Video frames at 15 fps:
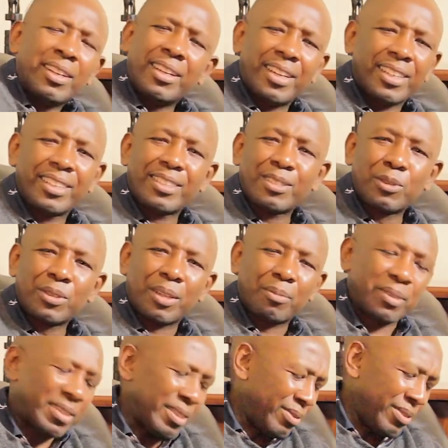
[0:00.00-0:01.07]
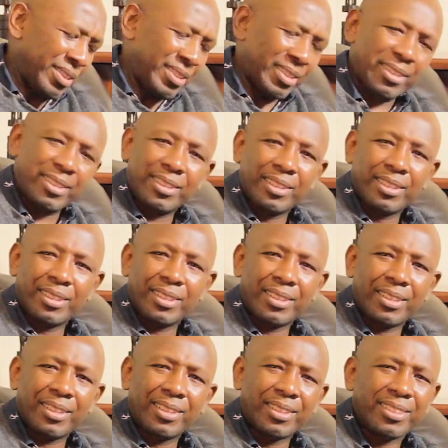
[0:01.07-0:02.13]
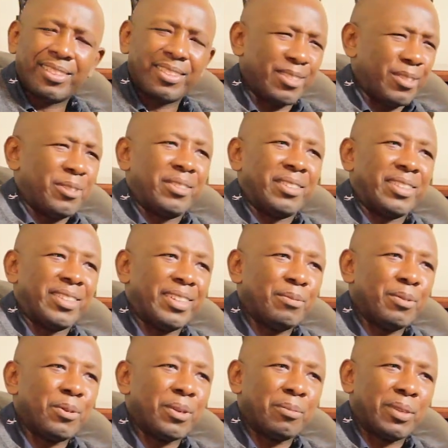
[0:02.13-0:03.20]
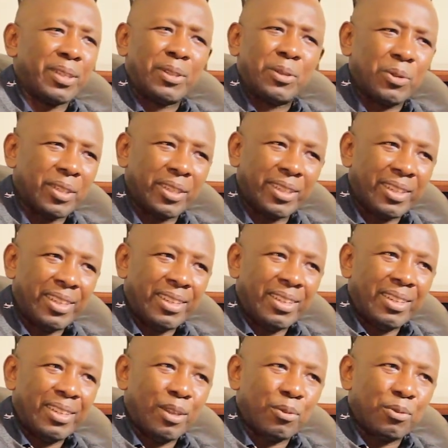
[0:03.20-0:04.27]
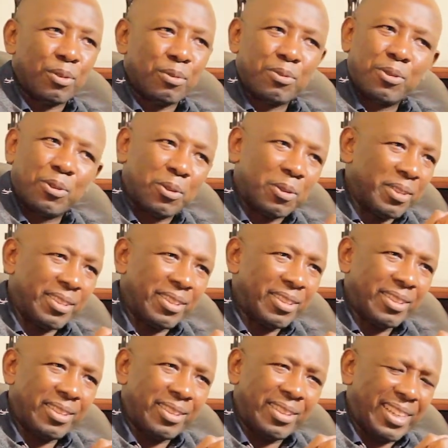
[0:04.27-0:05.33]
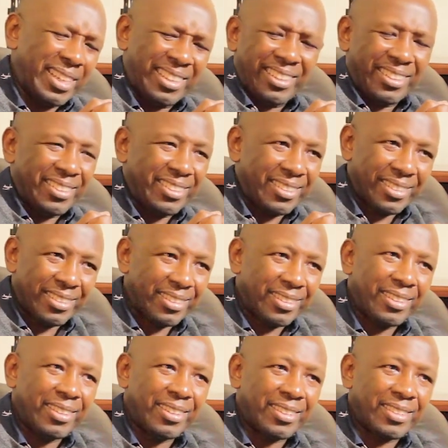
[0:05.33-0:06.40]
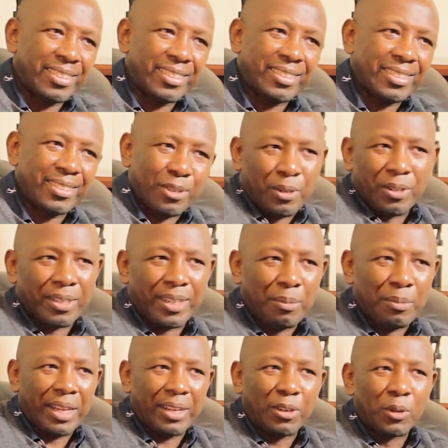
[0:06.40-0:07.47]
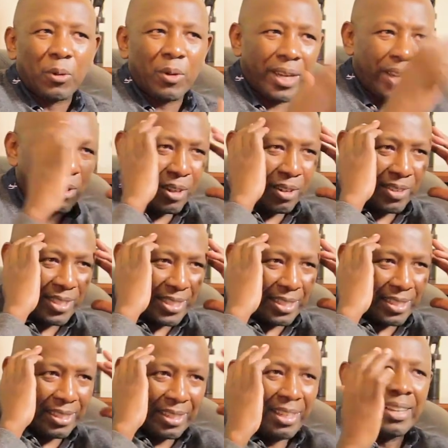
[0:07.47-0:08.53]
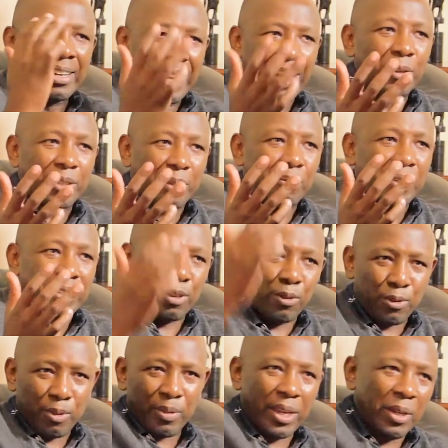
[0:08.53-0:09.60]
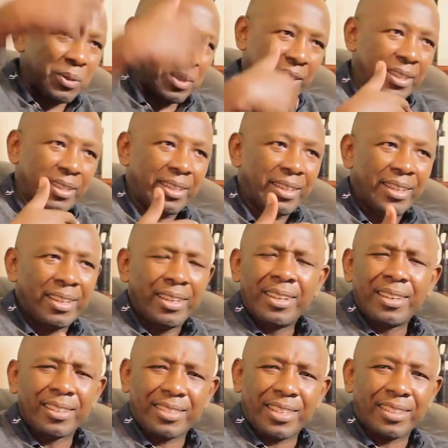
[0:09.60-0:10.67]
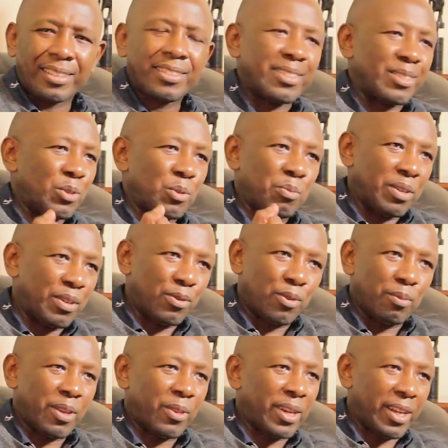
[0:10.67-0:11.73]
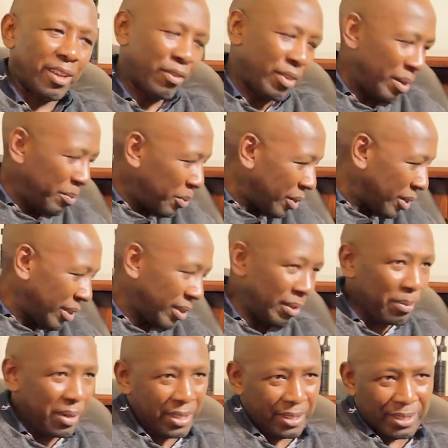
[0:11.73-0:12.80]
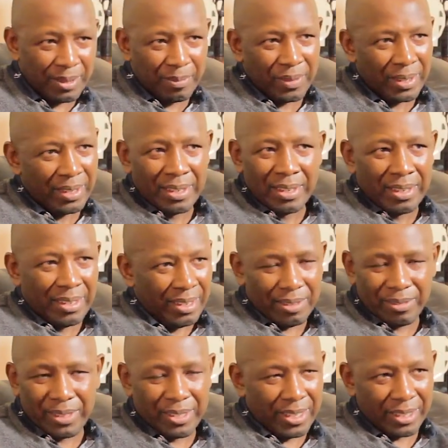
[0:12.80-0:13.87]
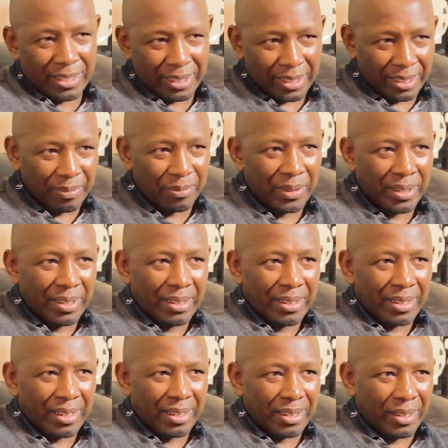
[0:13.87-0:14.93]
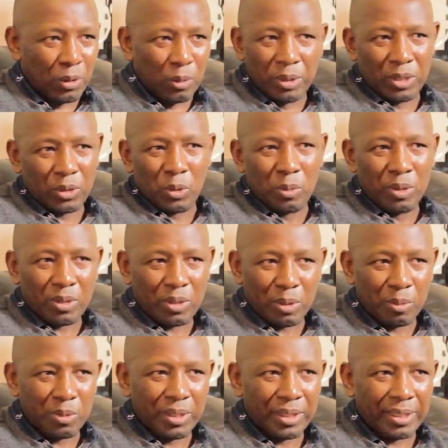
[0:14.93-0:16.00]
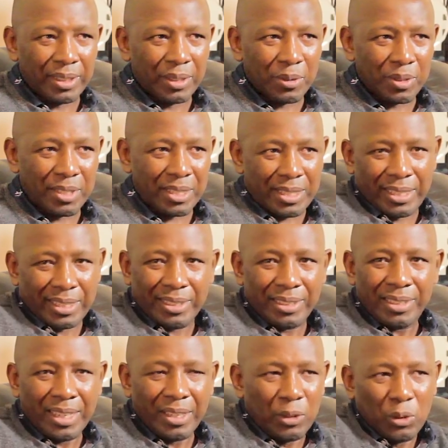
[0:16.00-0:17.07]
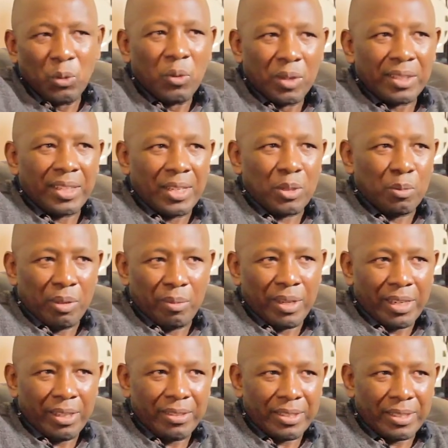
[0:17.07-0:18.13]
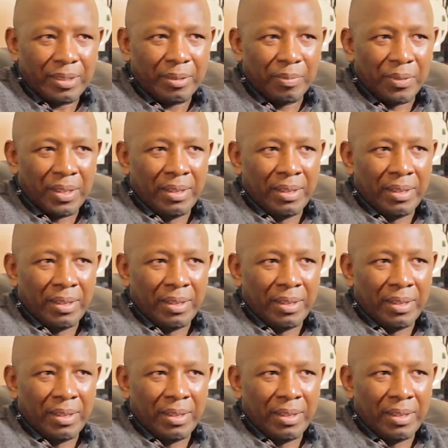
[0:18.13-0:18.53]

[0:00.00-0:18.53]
I just looked at myself, I said, this is wrong. I mean, what am I doing in Form 4 like this? It's just wrong. I don't know why all of a sudden I looked at myself from the outside. I was like, this is too pitiful. By the way, I left that bottle in the bus, never drank again. Uh, nobody told me stop drinking. It was just like, I don't want that to be my lifestyle.